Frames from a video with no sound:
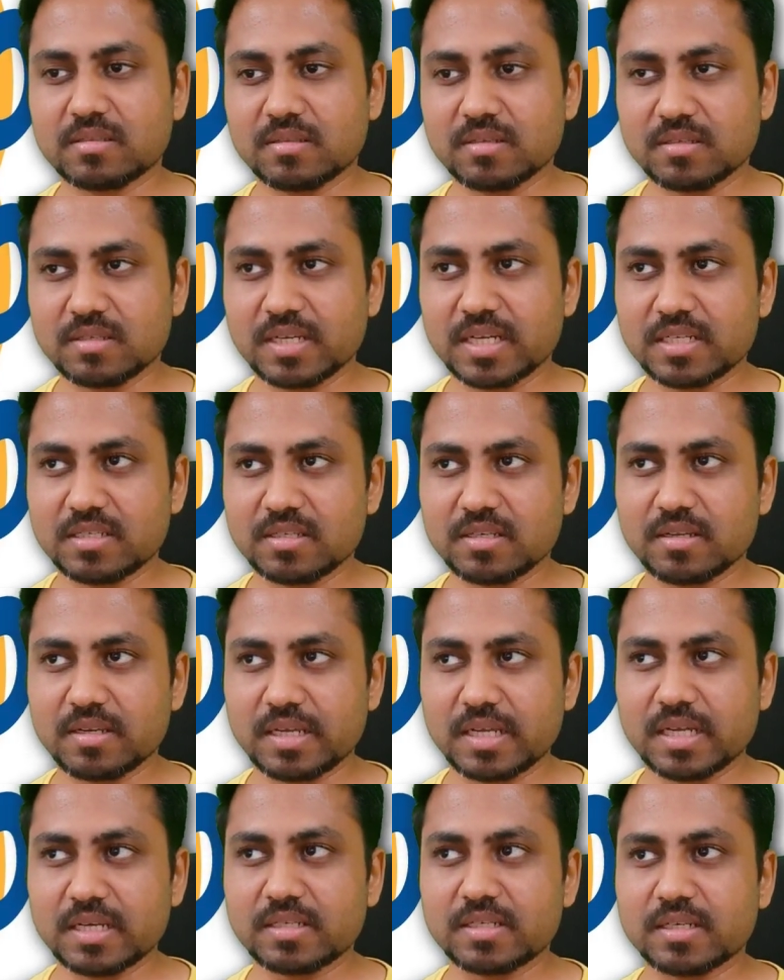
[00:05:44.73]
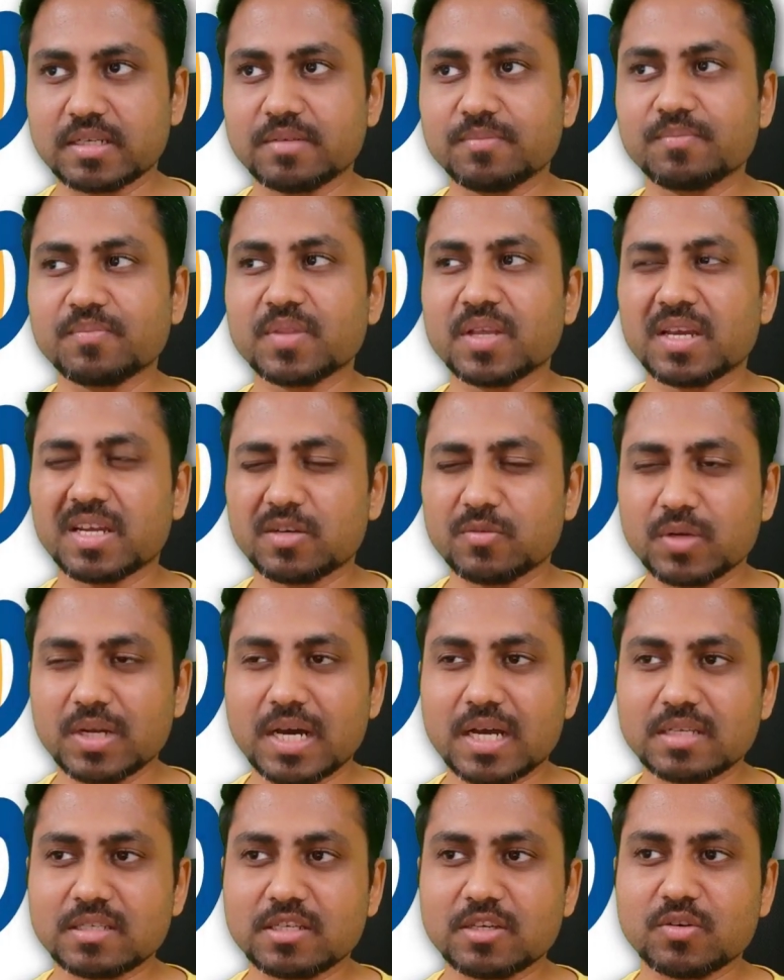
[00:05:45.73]
this gets created, it will
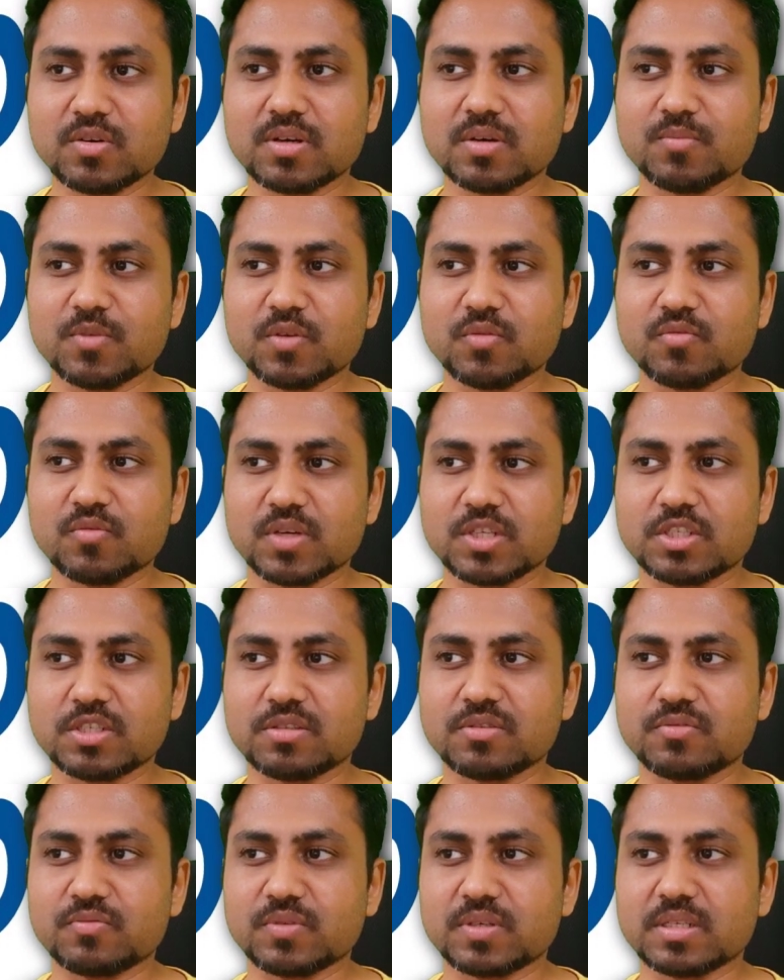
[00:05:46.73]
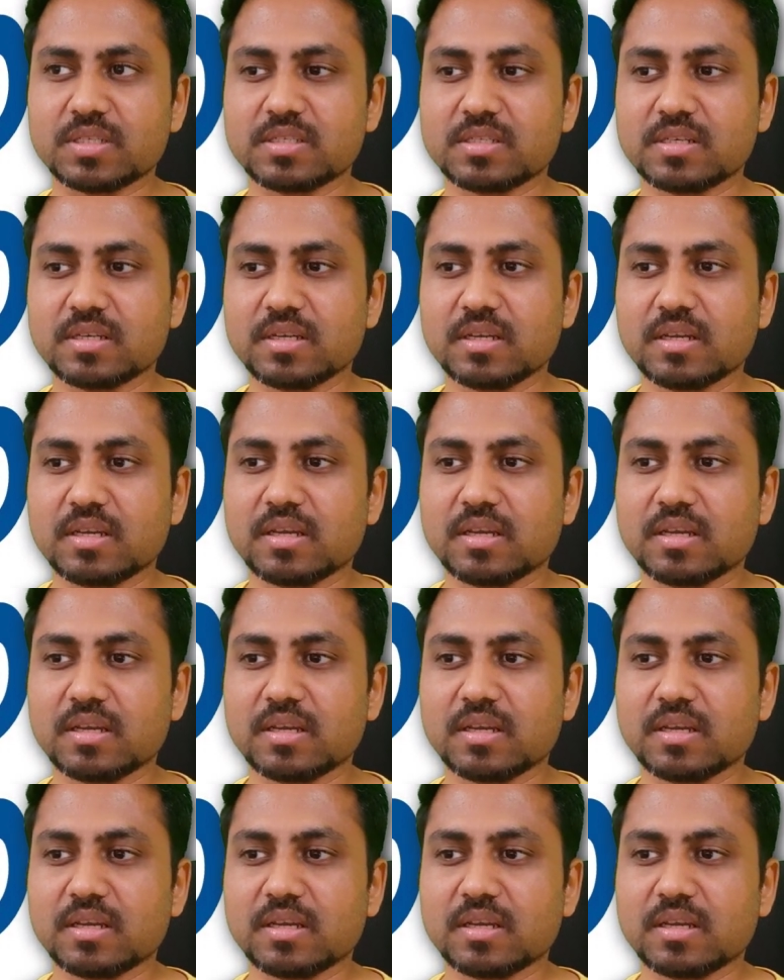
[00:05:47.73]
ask you a couple of questions first.